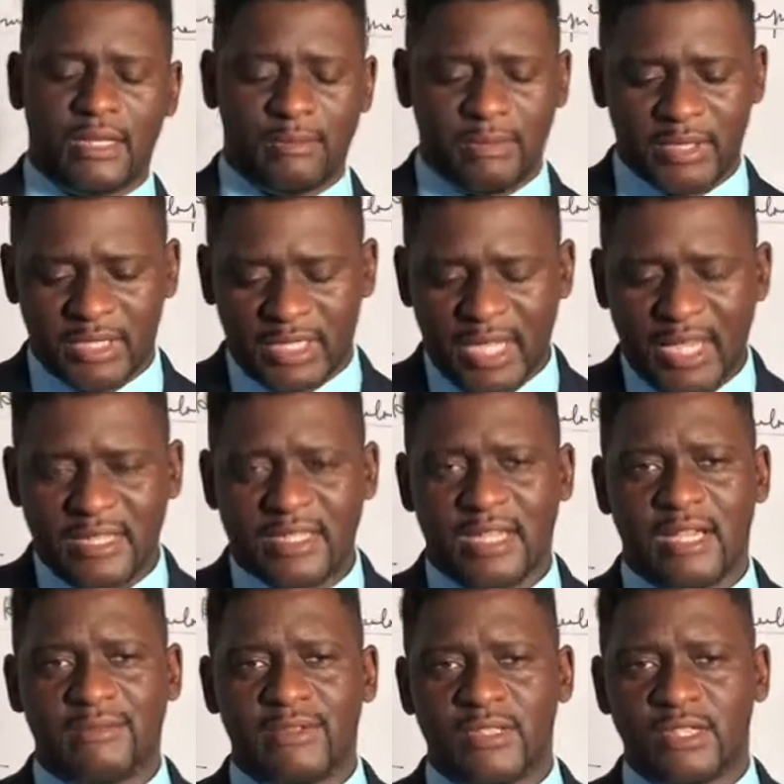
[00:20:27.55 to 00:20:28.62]
But it has
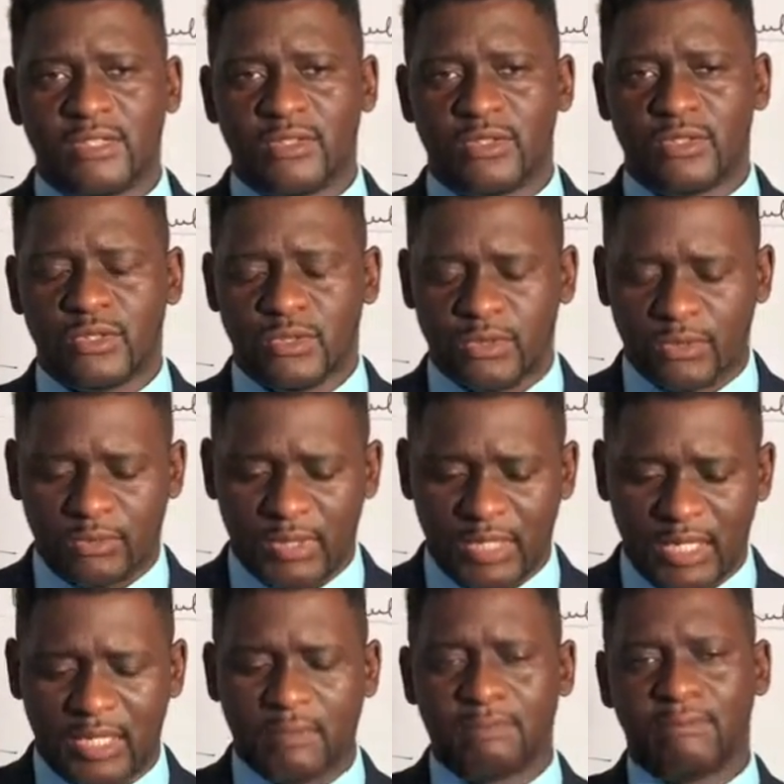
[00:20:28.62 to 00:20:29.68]
everything to do
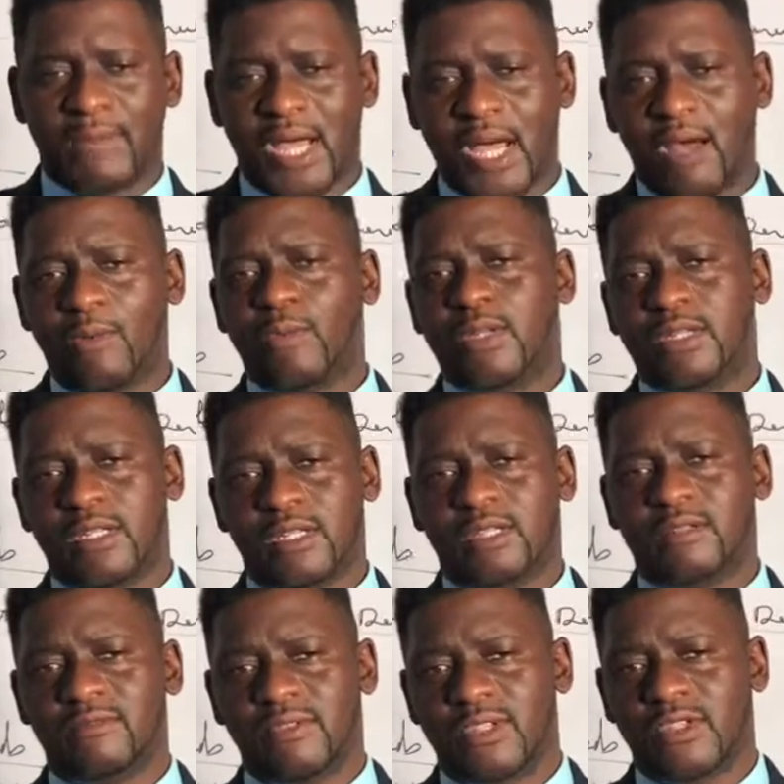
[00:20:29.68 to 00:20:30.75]
with empowering the
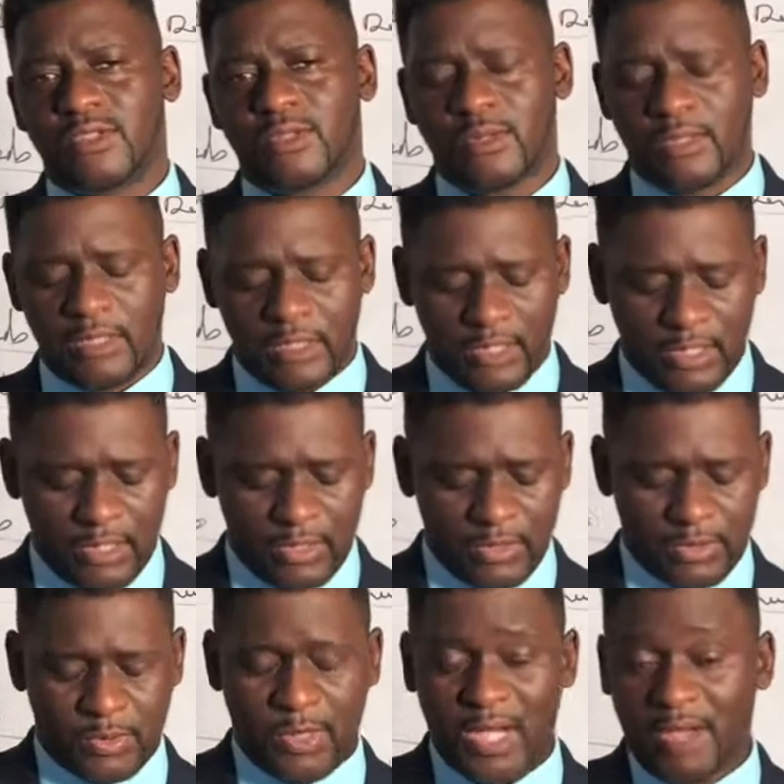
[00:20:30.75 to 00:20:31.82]
individual
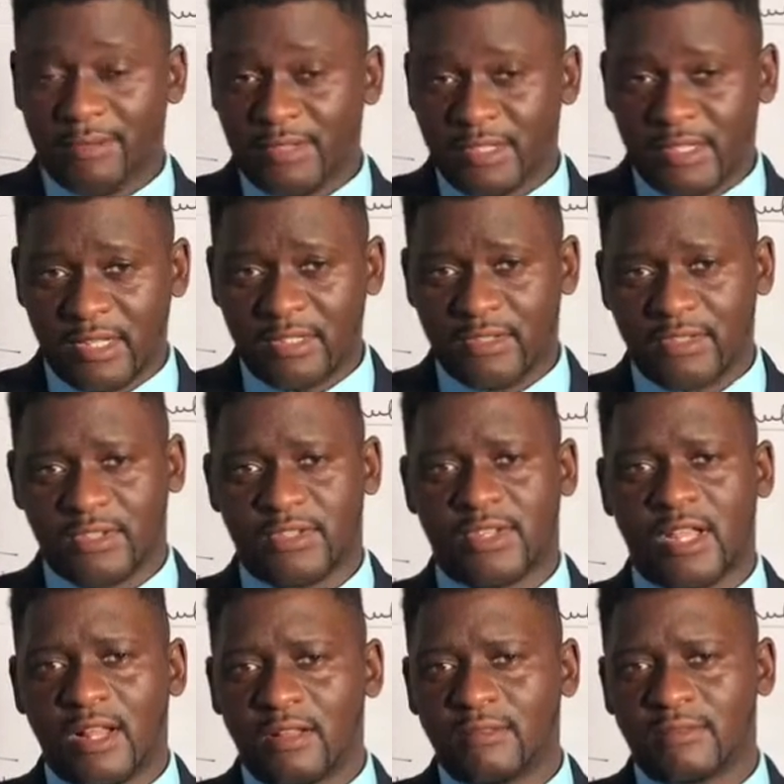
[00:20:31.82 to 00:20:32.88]
to have a sense of
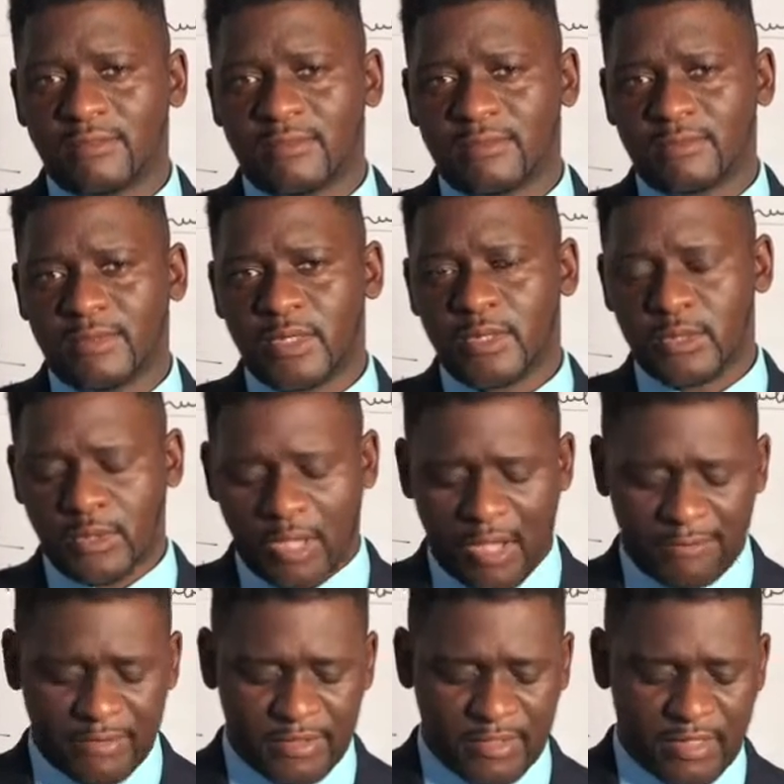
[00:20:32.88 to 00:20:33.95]
self, to
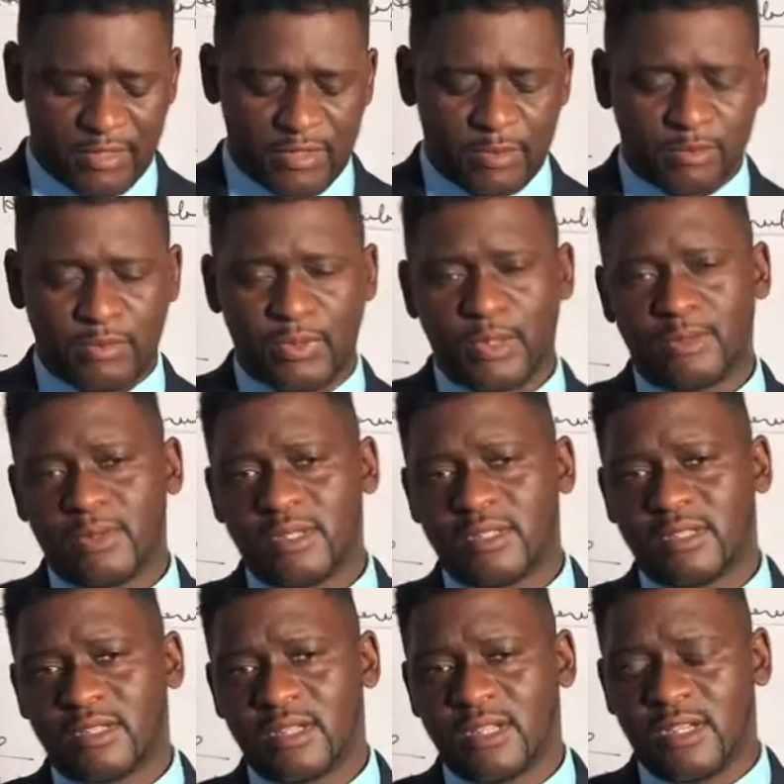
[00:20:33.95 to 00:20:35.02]
have a sense of
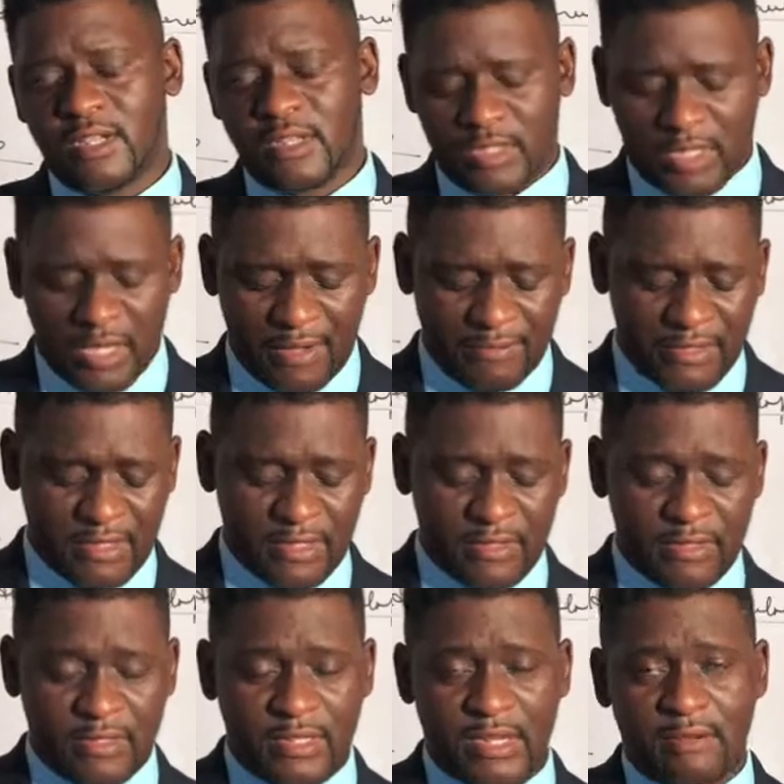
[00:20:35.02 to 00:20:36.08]
purpose, to have a
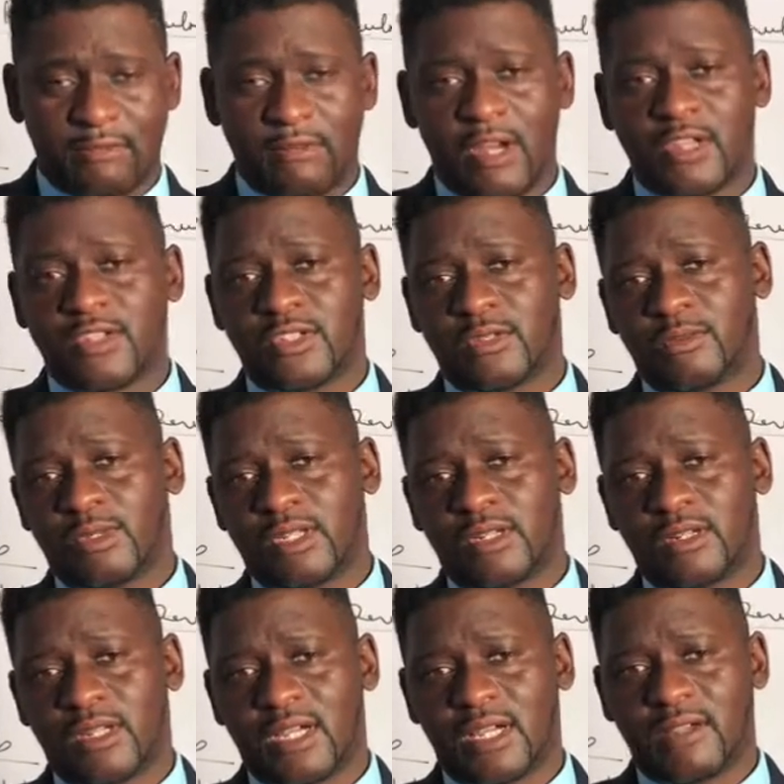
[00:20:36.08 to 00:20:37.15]
sense of direction with
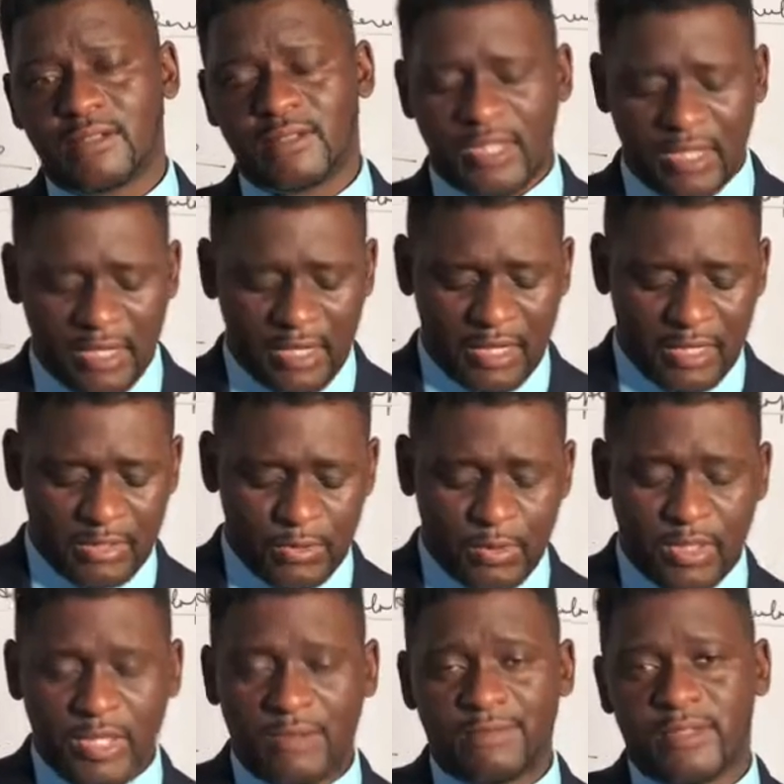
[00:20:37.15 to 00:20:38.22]
their lives, and
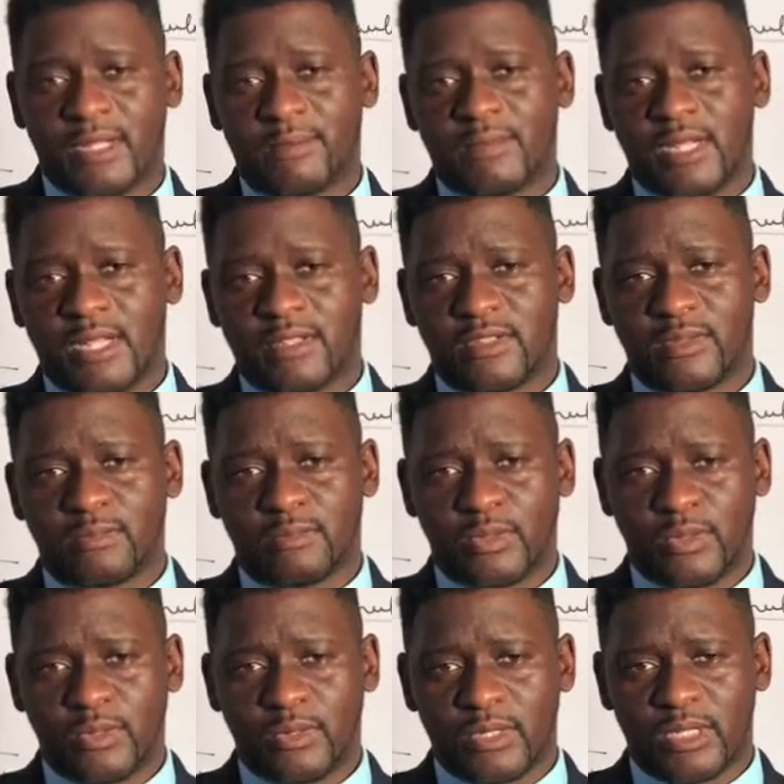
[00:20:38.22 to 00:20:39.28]
you give them that
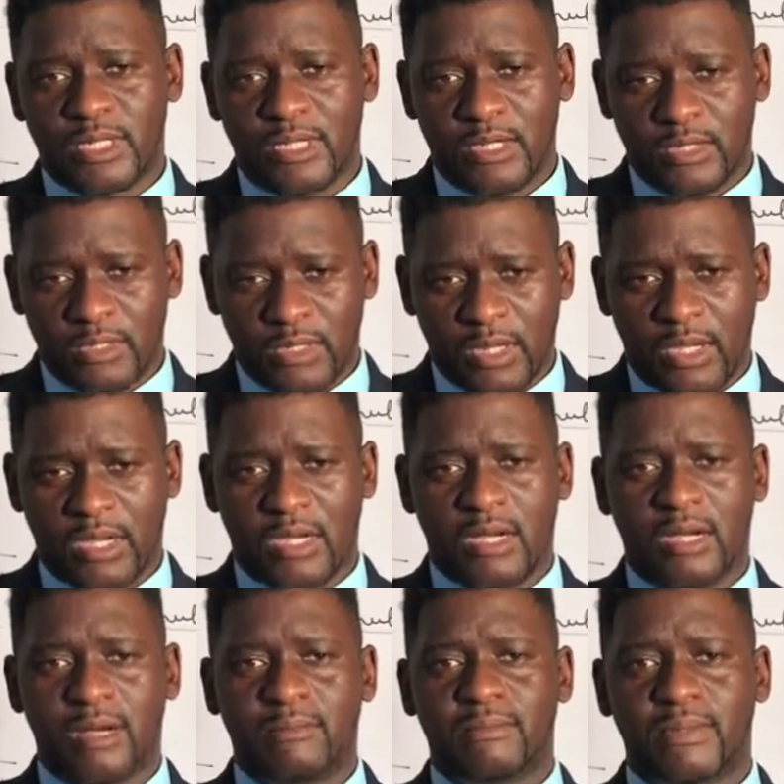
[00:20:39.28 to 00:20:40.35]
support to
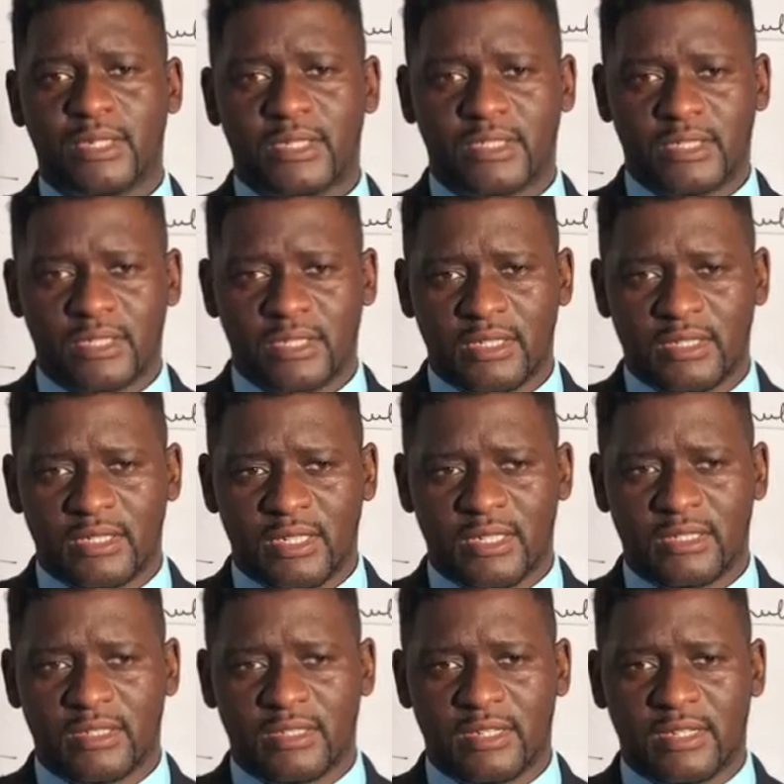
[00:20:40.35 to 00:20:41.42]
accomplish
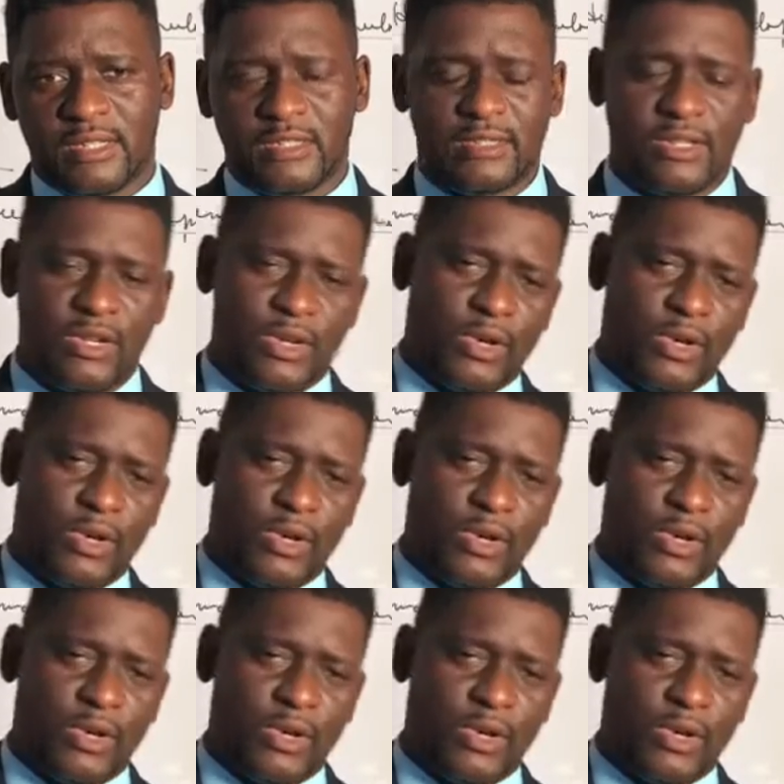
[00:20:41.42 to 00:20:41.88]
these things.